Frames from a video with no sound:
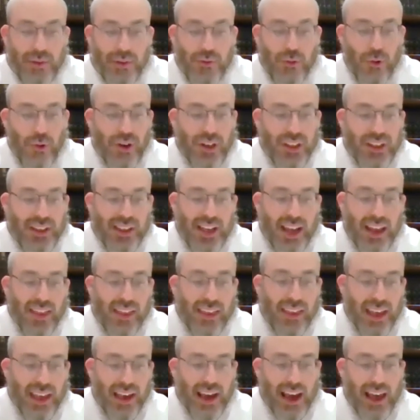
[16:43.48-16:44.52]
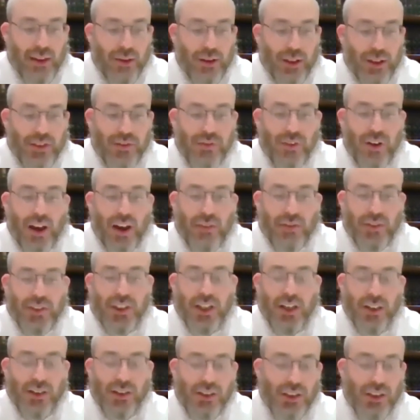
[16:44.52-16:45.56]
before his death, he gathered his five
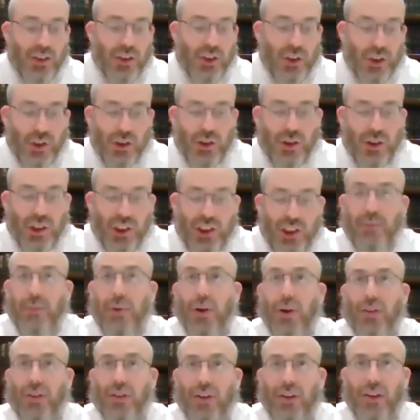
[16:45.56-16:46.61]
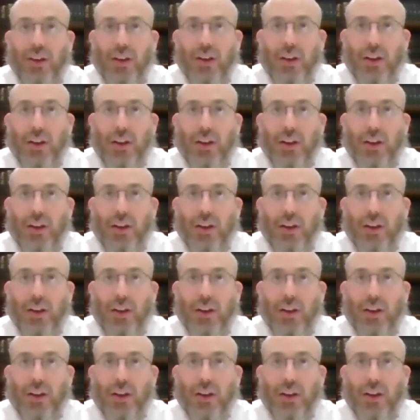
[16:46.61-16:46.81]
sons, Shimon,